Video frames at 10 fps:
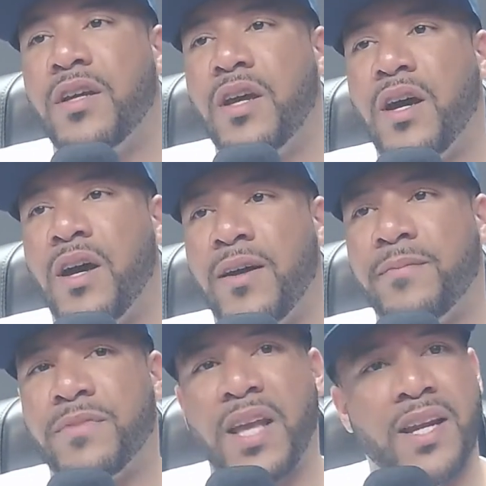
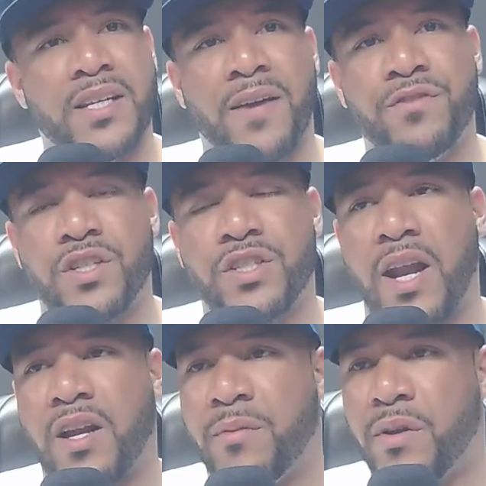Yeah, Dev just shot a
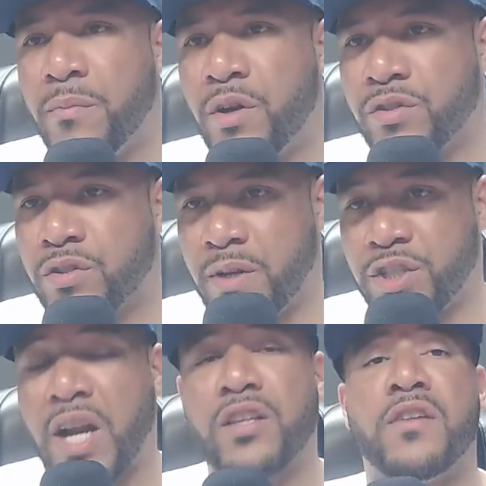couple commercials, man.
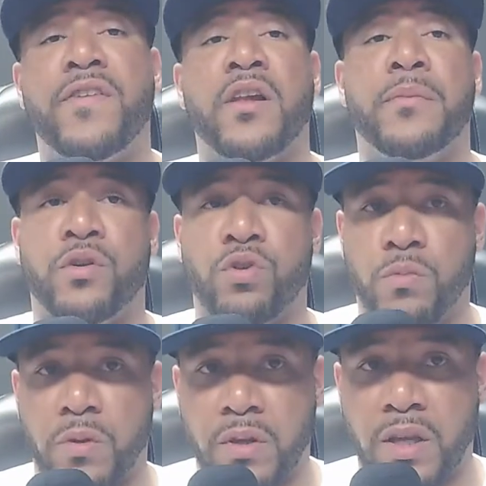Shout out to Development Group
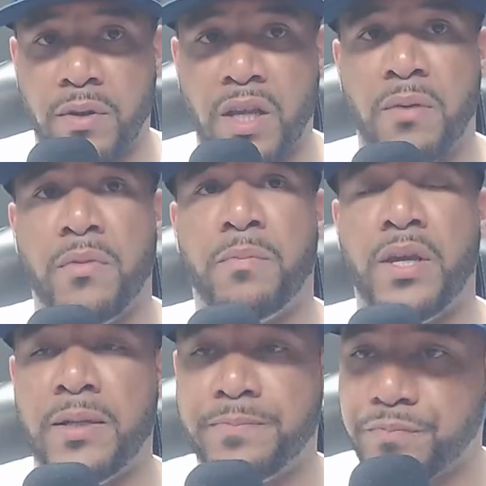and, and him and
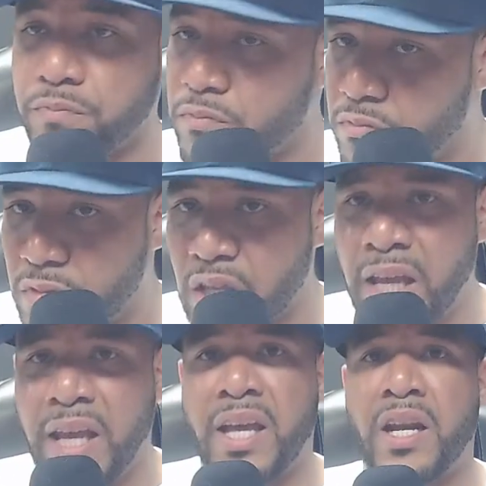Pete.
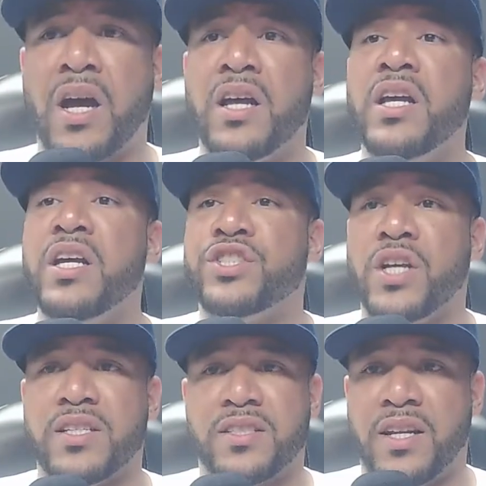And
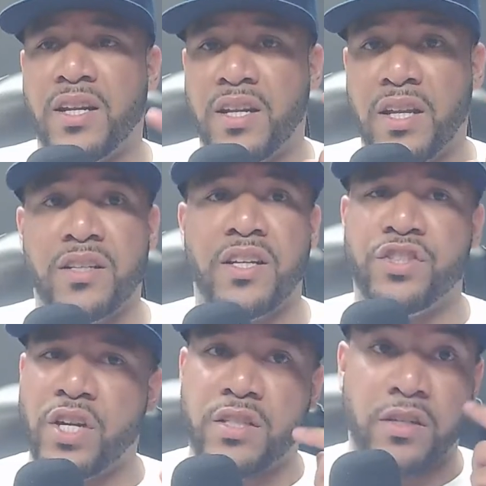Justin and
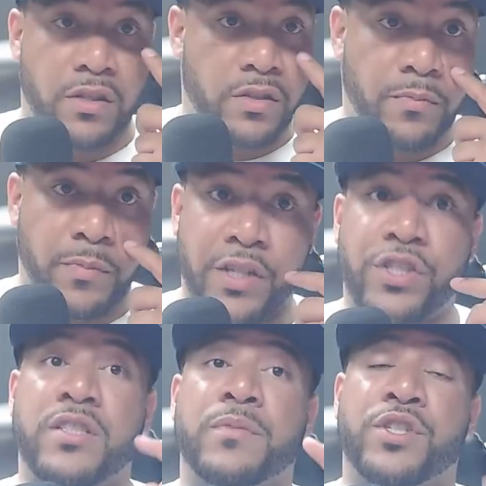Justin, me and
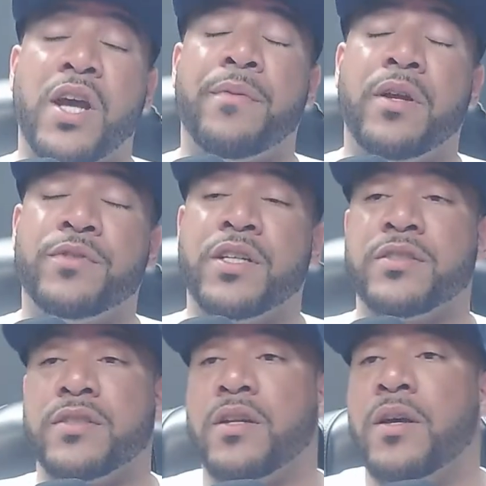Justin been chopping up.
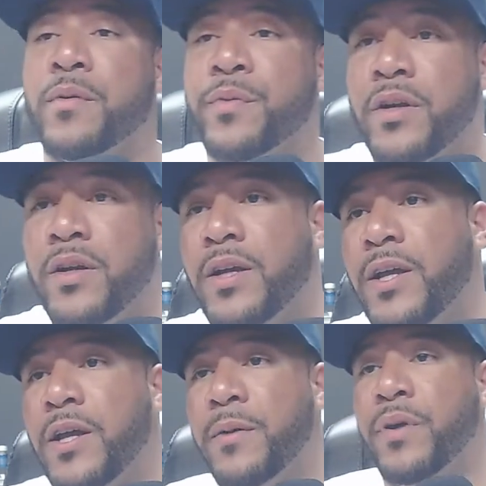Justin's gonna come up here,
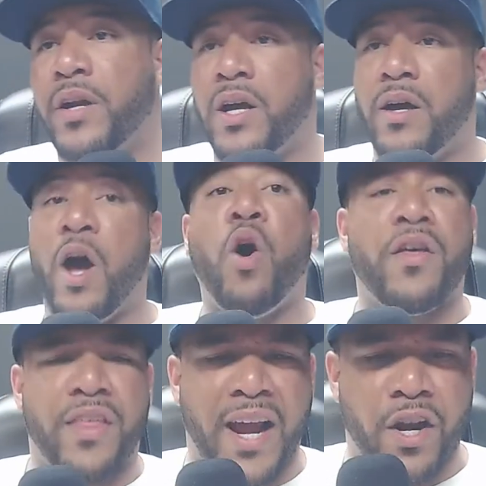but oh,
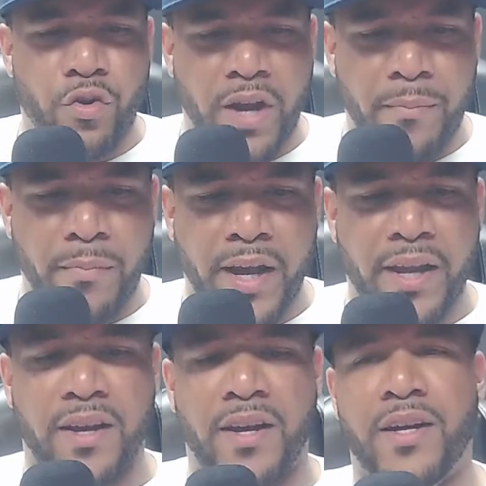they got a new guy,
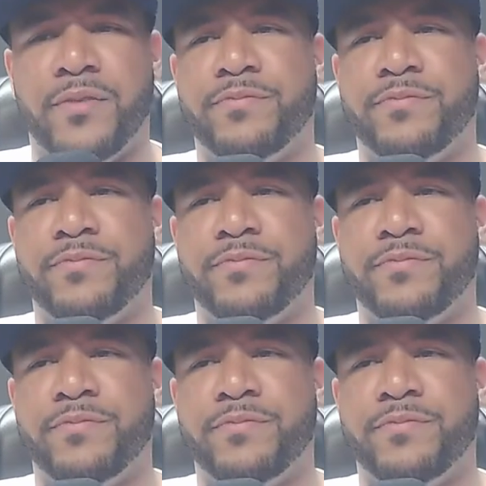Mike. Yeah,